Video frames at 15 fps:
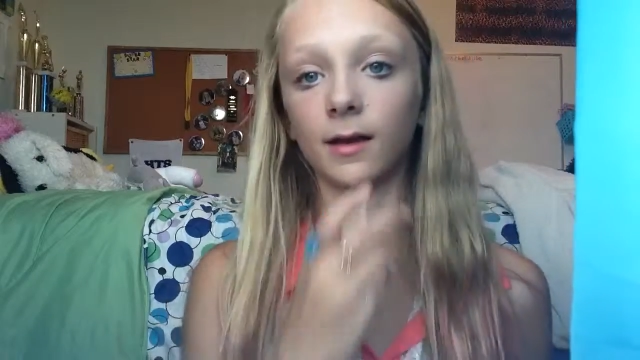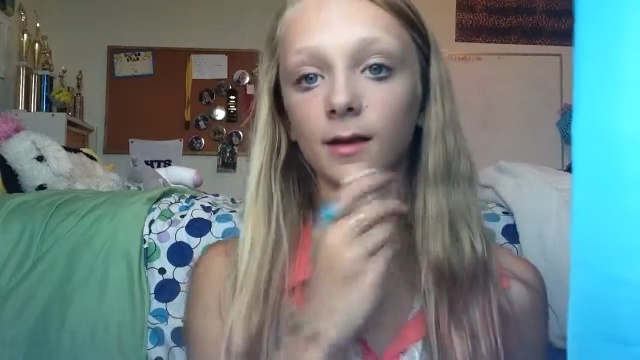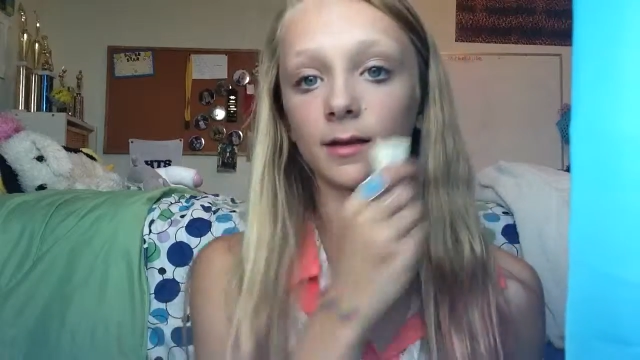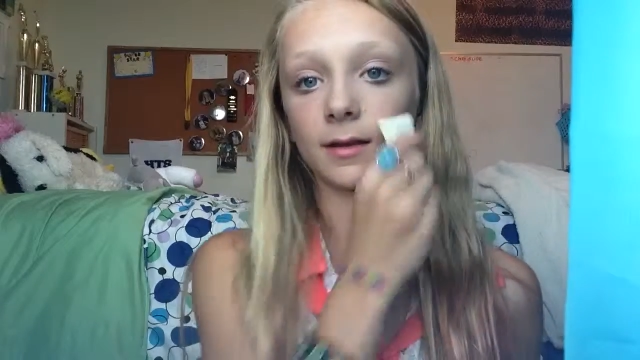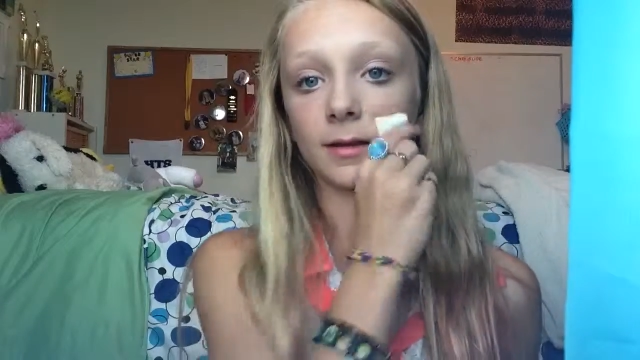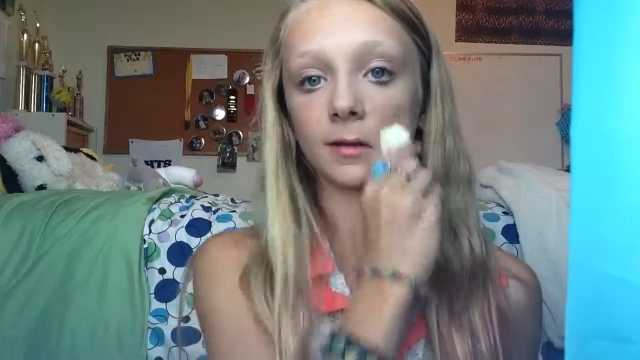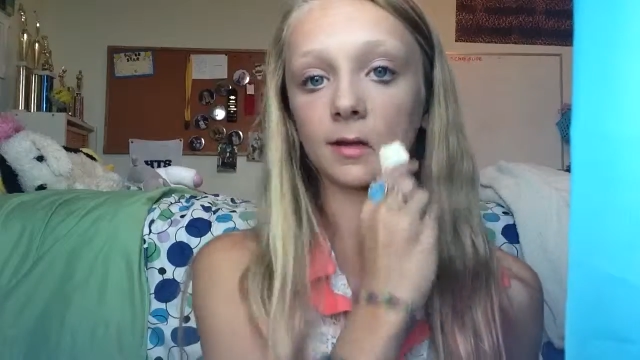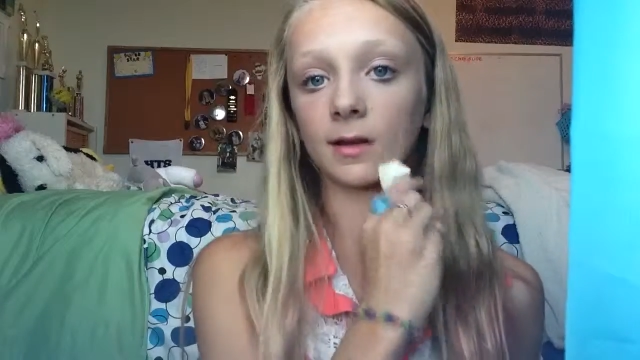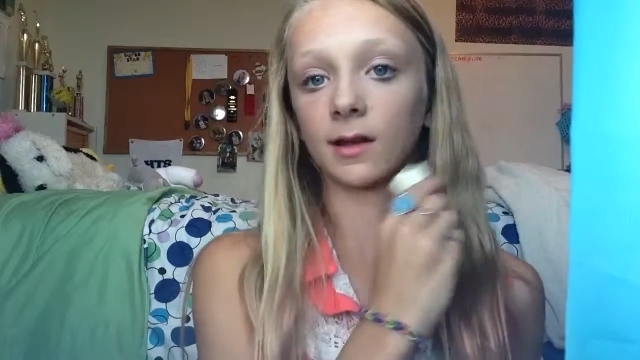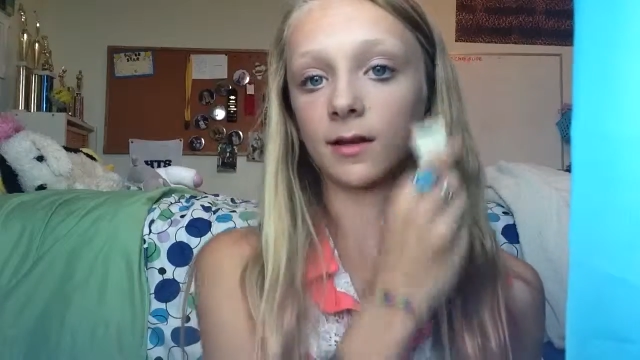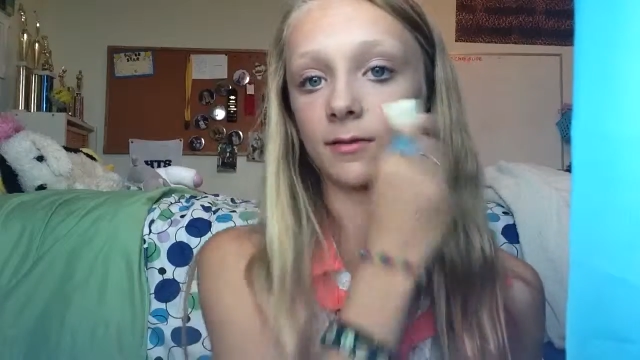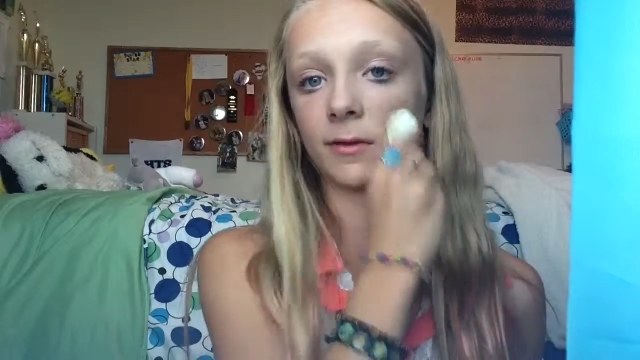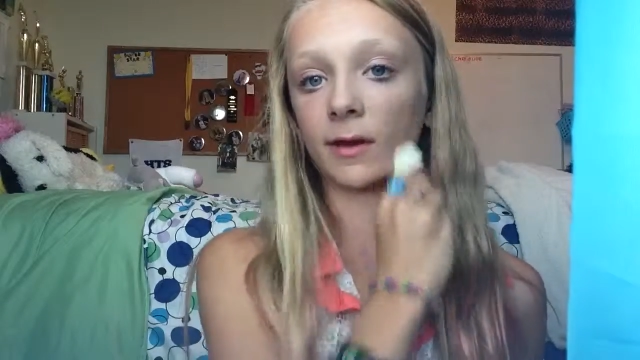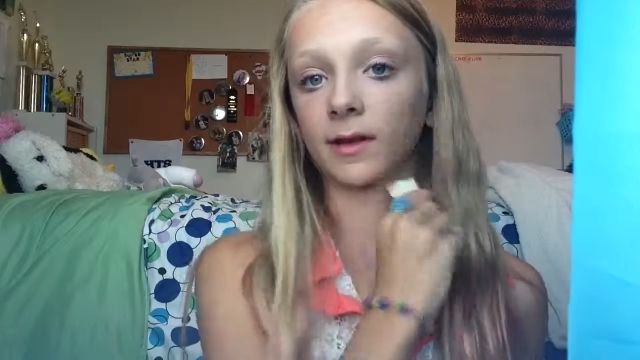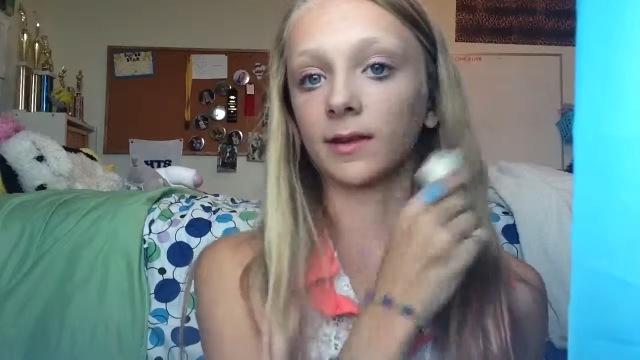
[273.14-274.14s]
and
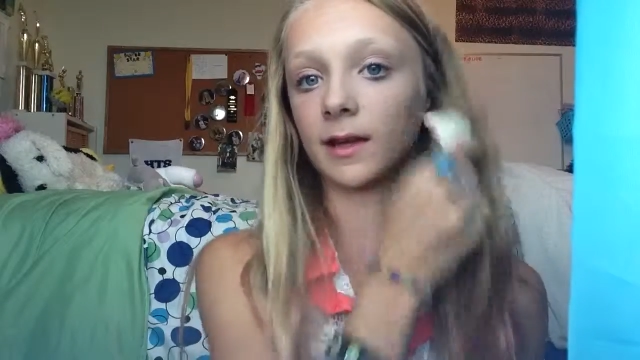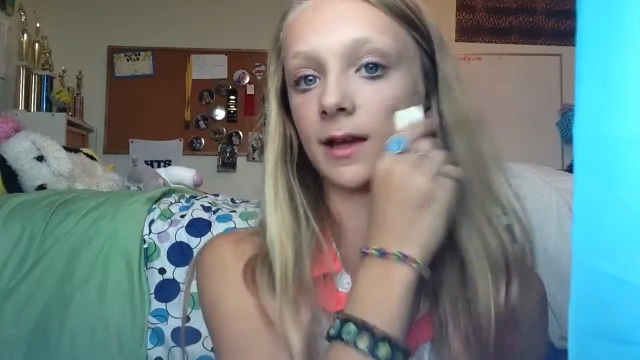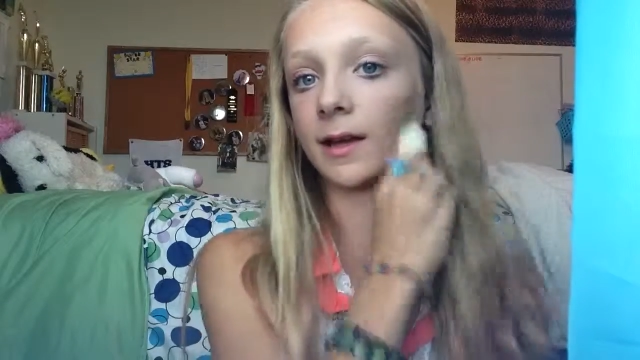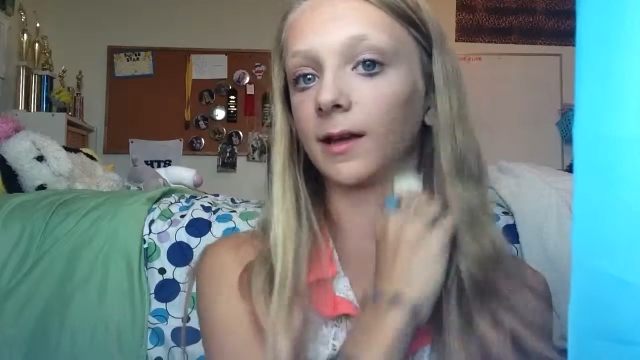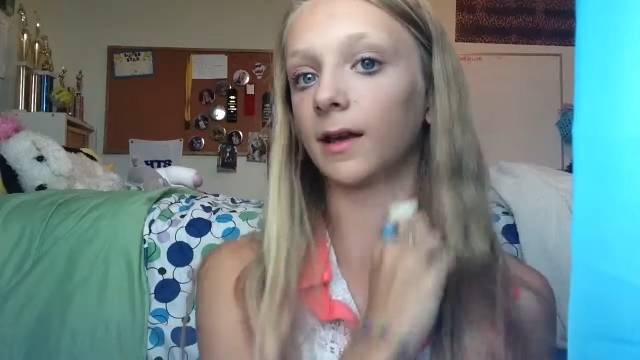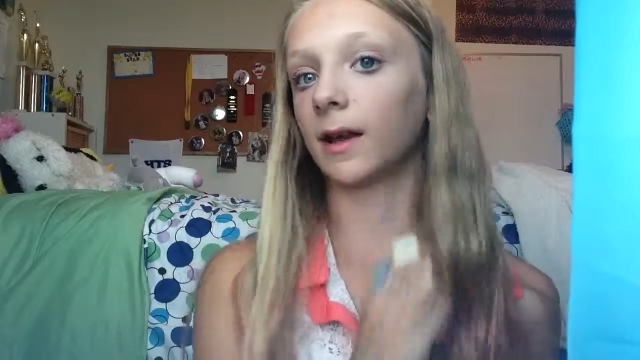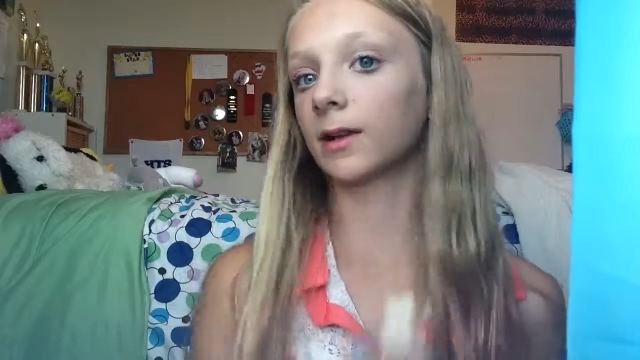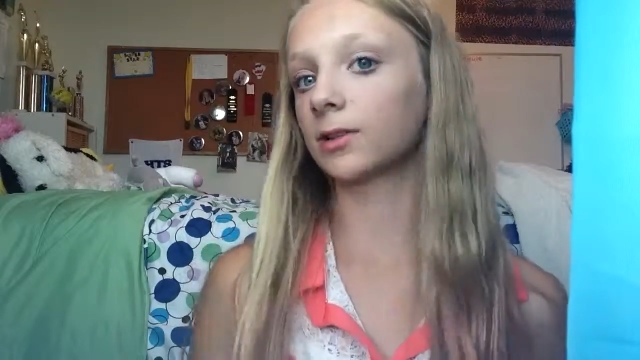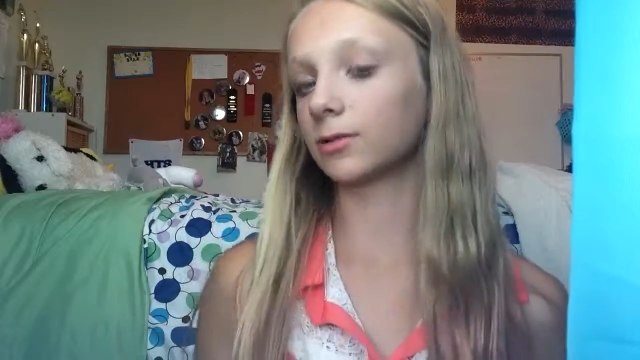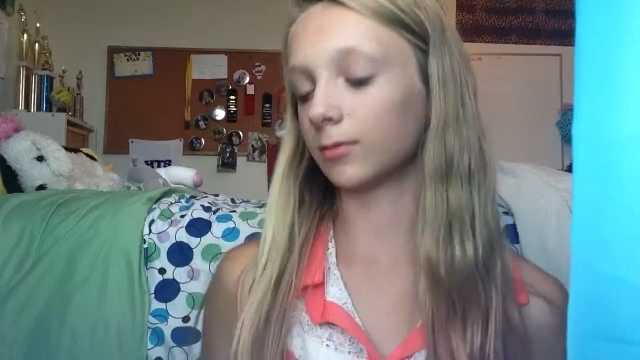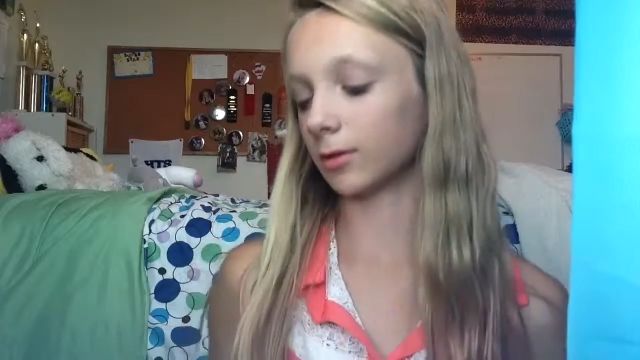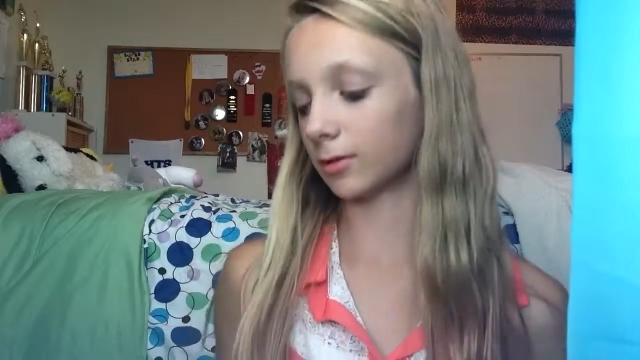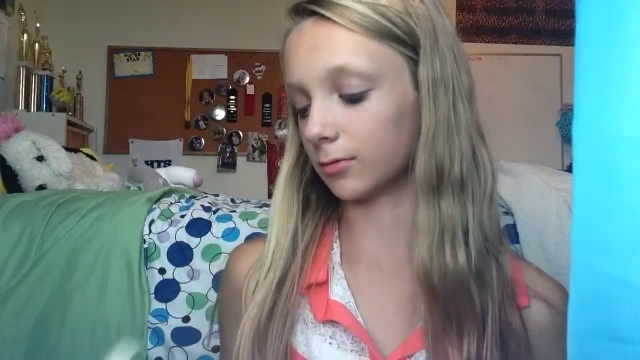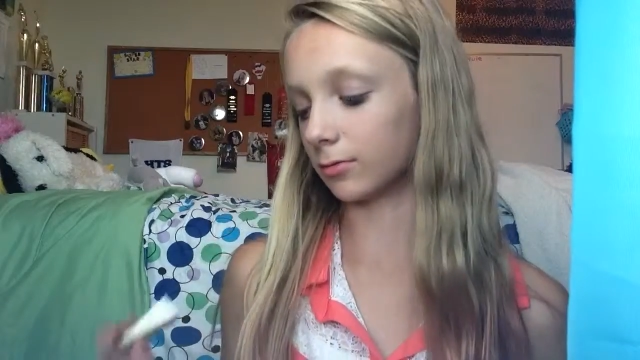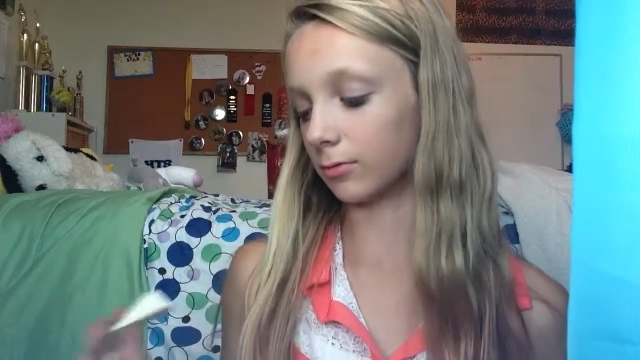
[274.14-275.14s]
stuff like that. It actually works